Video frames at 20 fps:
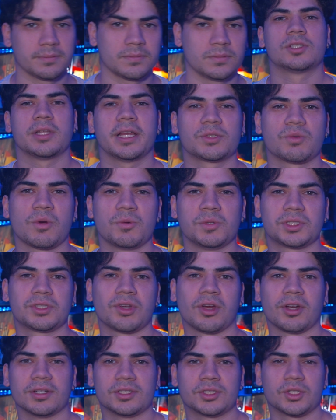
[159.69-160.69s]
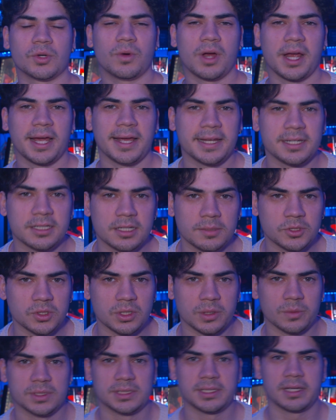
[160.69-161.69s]
So that's where we started. So what I ended up
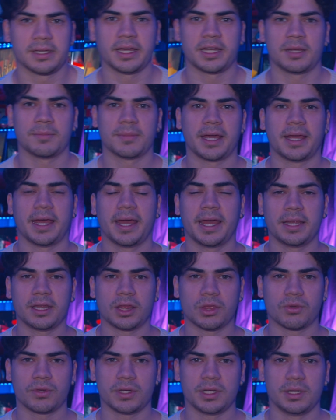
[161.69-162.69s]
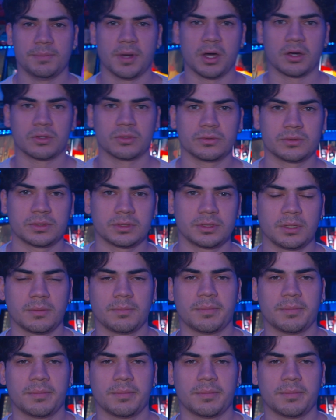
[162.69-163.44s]
doing was getting my head 3D modeled